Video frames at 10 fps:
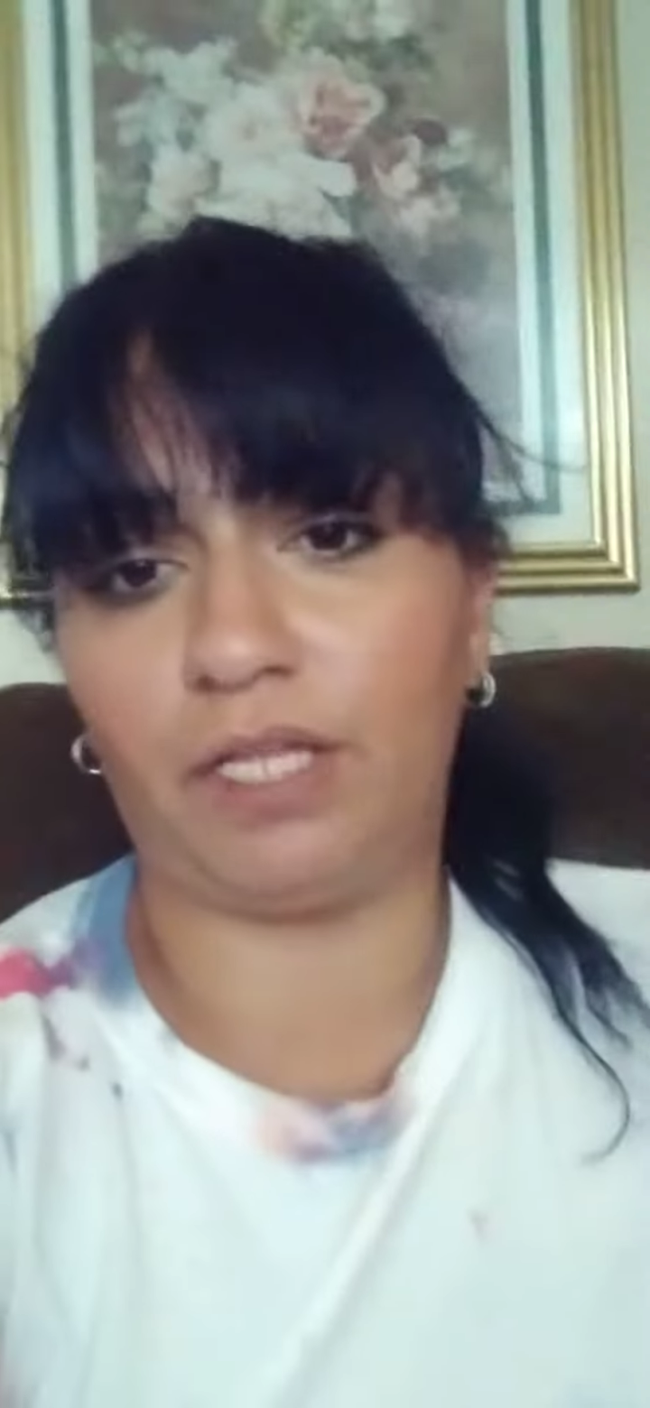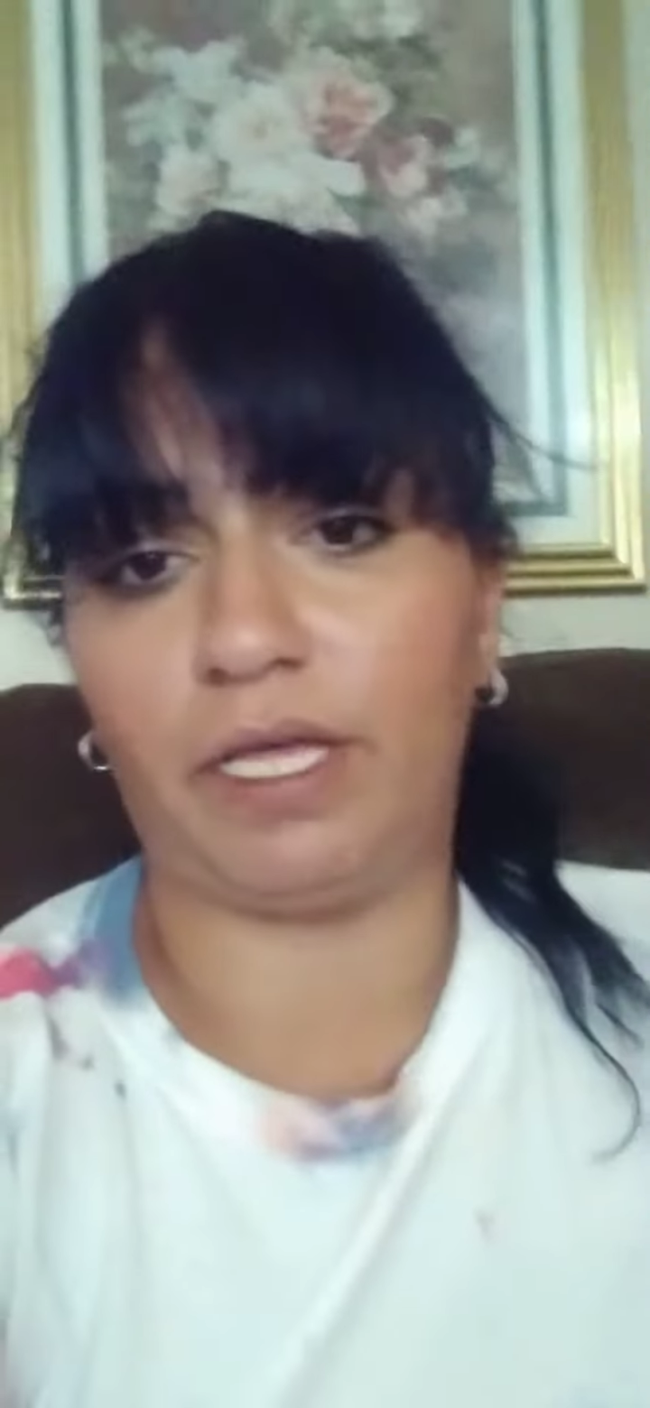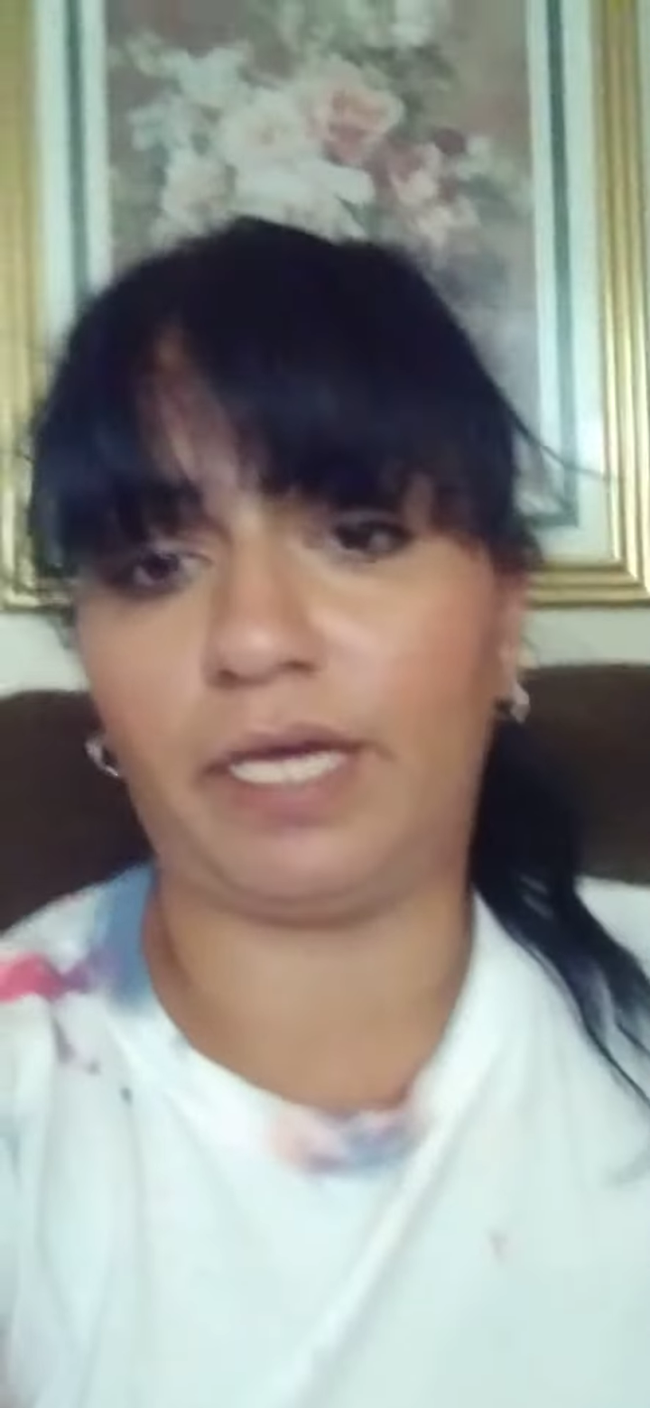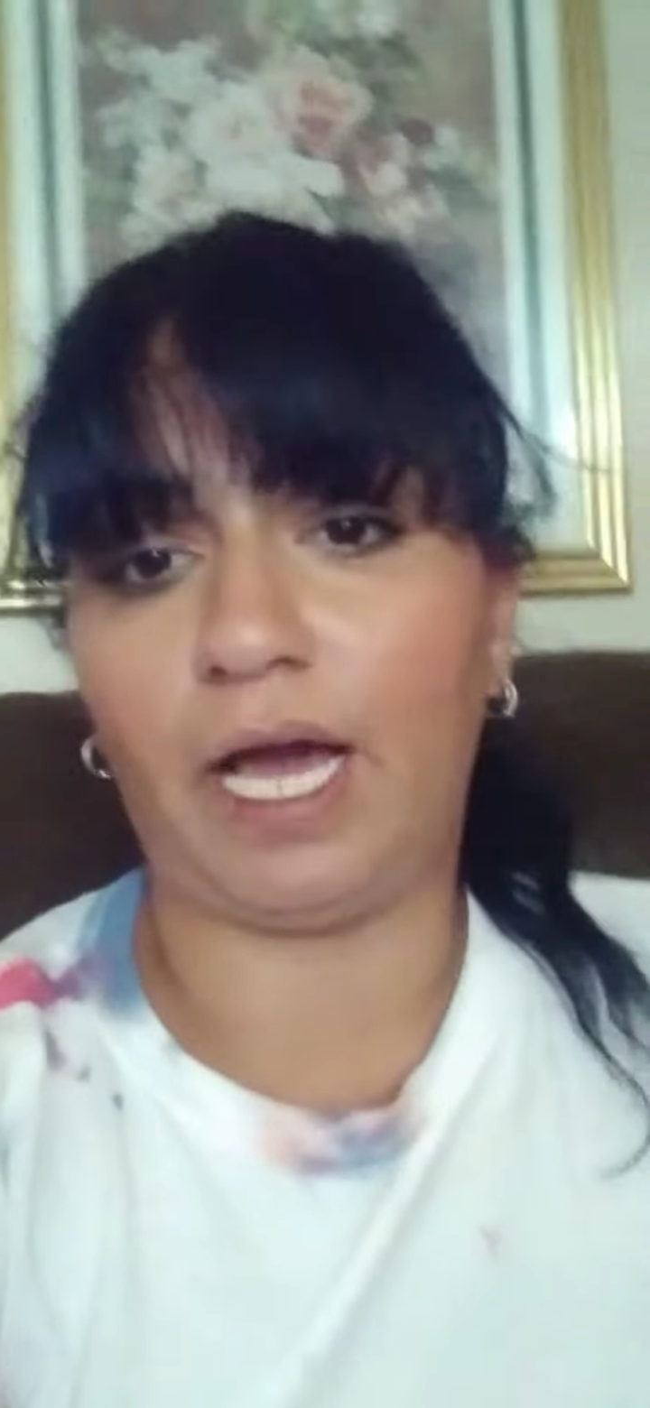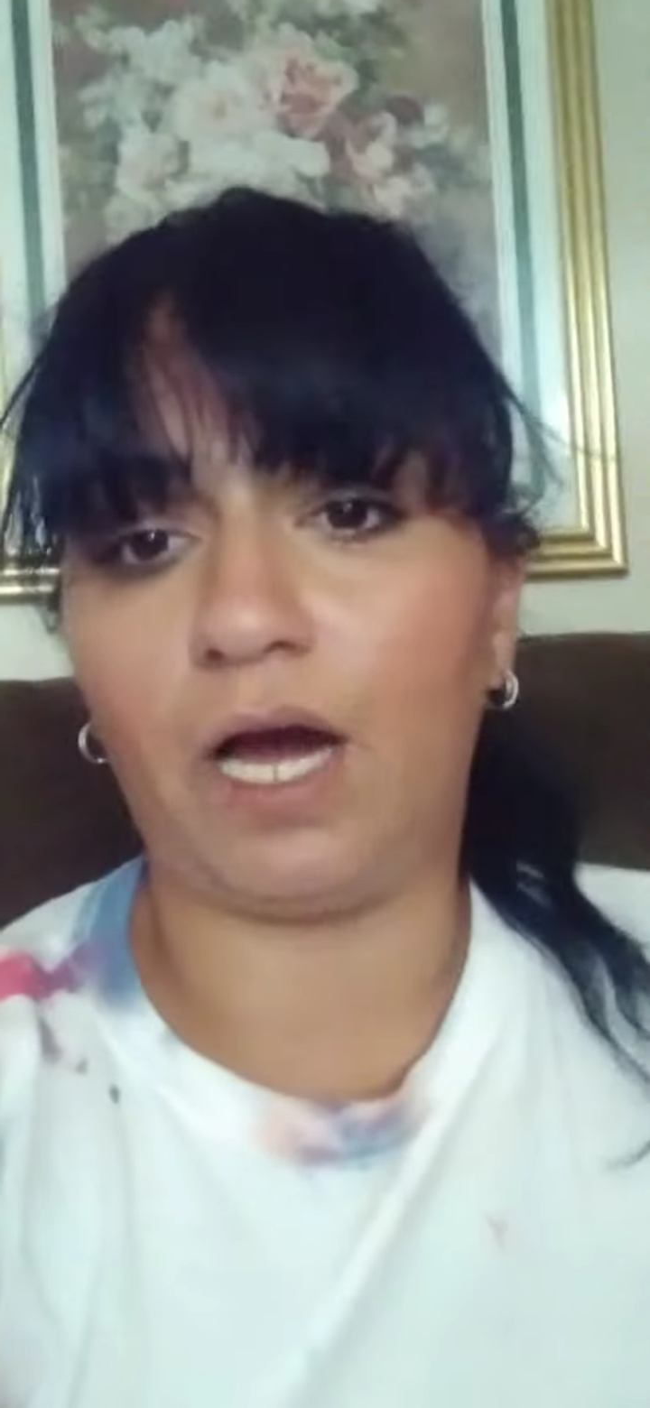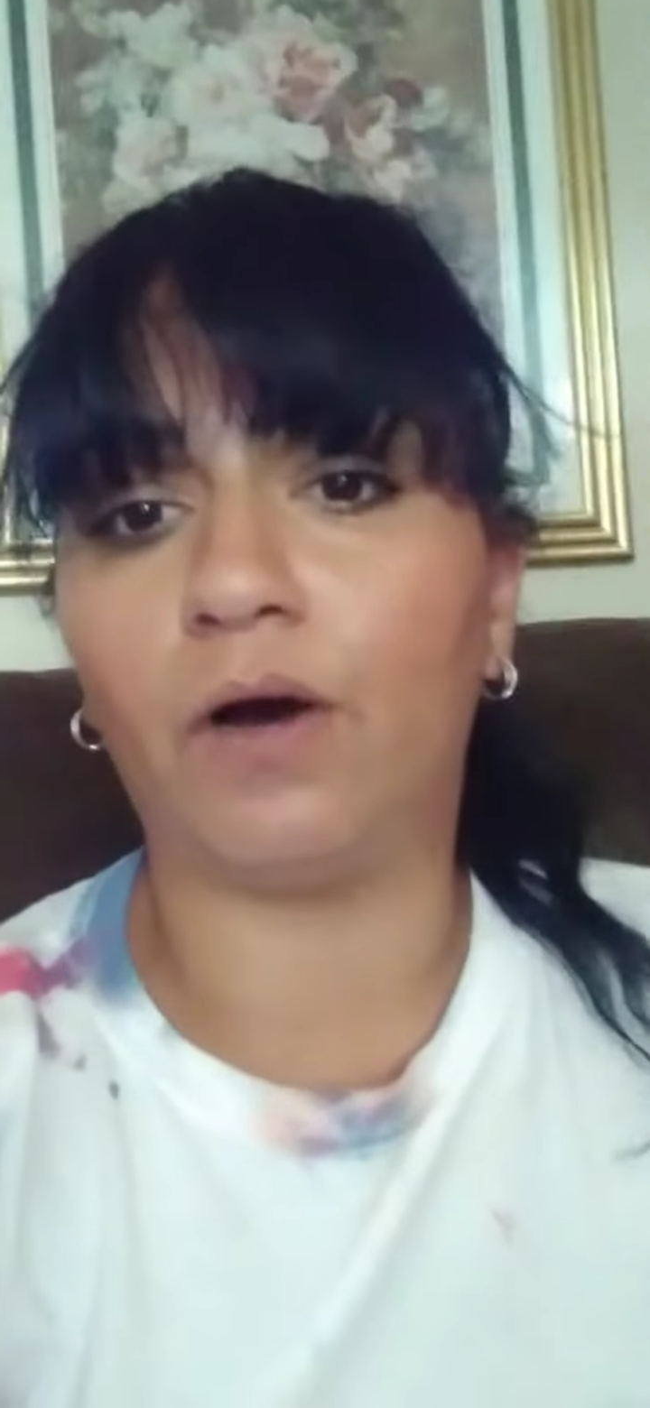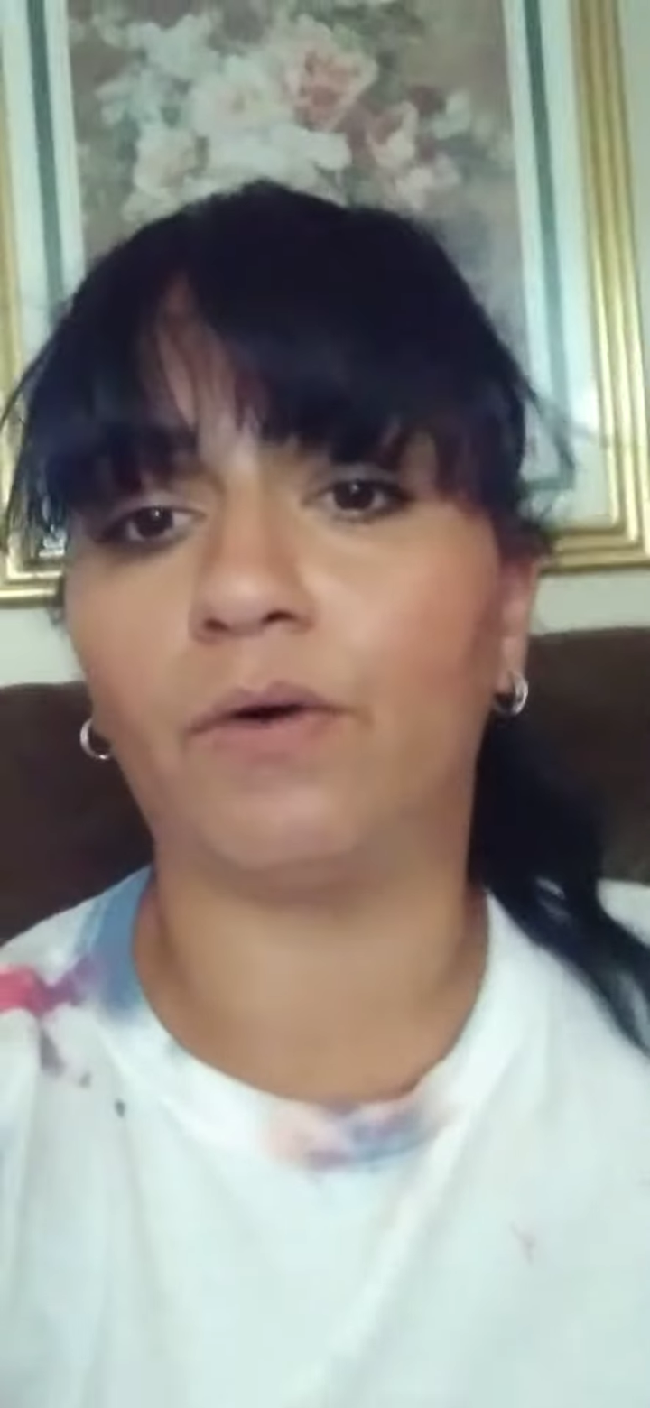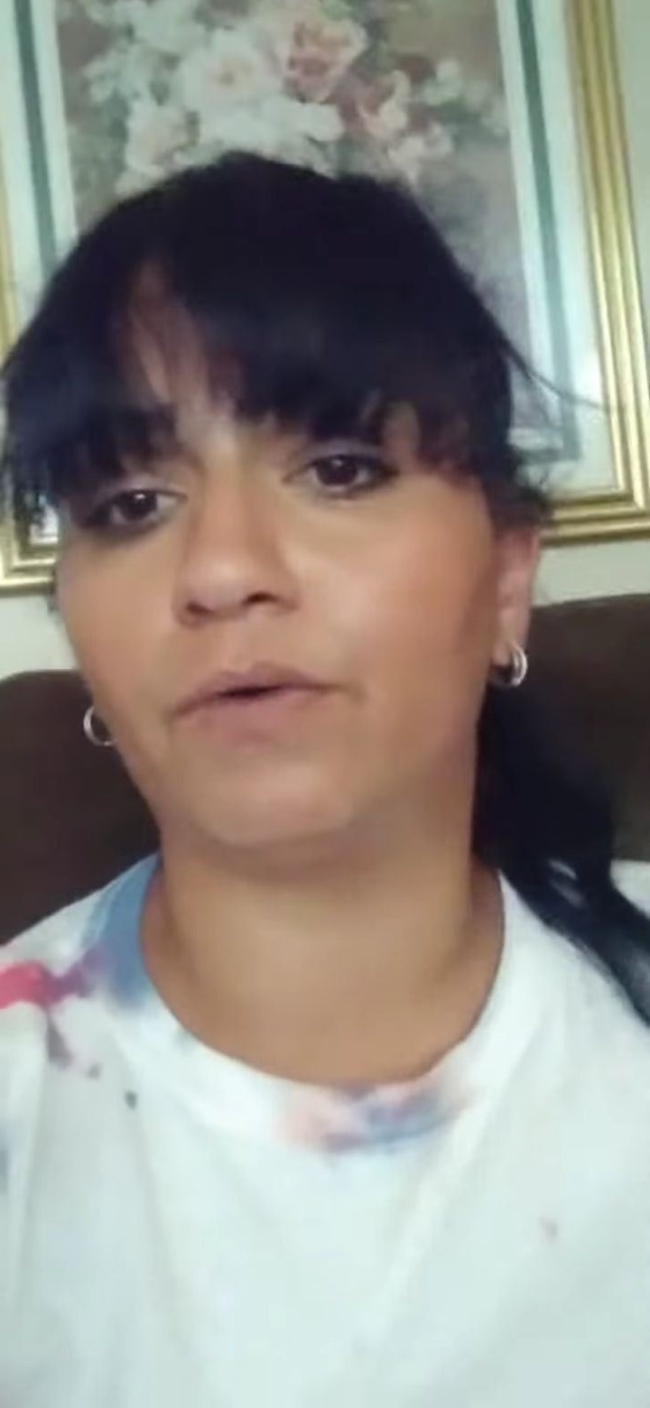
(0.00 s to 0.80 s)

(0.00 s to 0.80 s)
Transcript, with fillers: like how